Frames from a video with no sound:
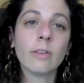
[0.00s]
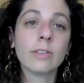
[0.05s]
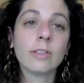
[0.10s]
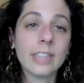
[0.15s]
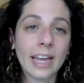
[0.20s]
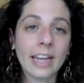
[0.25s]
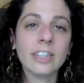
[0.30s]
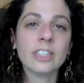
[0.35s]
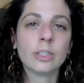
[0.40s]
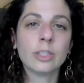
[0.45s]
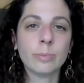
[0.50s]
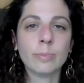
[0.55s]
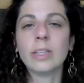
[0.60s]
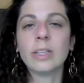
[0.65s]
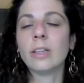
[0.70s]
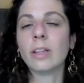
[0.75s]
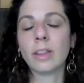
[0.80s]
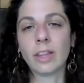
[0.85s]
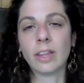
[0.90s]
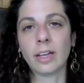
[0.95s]
tend to be
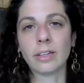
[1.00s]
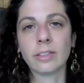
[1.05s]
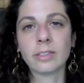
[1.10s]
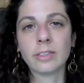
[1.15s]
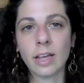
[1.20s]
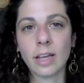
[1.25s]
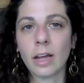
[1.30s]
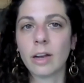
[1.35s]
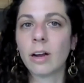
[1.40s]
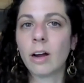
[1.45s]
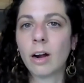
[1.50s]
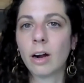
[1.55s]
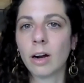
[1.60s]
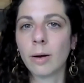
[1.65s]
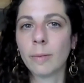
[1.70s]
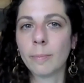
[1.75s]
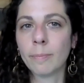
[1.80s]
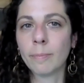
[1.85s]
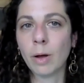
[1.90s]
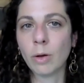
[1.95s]
the things that
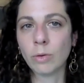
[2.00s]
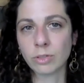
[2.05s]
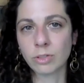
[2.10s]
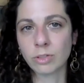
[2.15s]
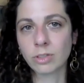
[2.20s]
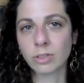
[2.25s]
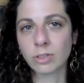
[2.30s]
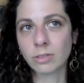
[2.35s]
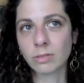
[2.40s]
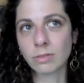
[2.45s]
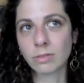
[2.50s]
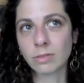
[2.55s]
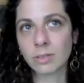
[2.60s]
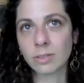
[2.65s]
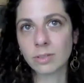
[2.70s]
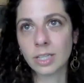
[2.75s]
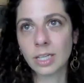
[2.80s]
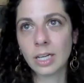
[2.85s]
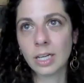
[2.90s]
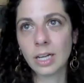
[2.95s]
are most
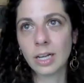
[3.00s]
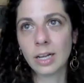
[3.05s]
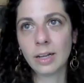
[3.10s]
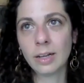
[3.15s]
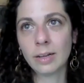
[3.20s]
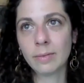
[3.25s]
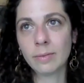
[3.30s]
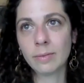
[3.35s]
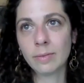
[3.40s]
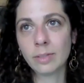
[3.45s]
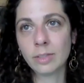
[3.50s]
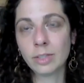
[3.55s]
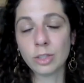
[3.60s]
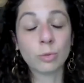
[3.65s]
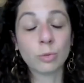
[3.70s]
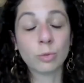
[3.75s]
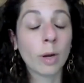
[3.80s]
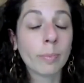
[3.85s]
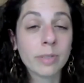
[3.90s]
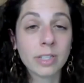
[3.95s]

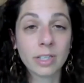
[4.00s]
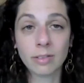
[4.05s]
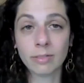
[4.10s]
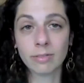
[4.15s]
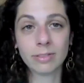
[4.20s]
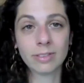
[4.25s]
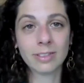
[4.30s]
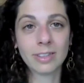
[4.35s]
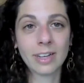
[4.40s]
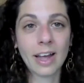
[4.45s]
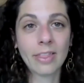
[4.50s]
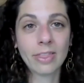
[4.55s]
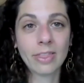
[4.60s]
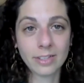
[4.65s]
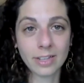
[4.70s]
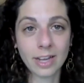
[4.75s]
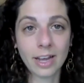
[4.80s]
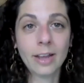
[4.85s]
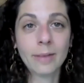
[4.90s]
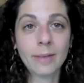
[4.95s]
disruptive at the
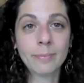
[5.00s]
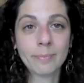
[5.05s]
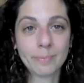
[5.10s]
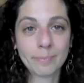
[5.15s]
time,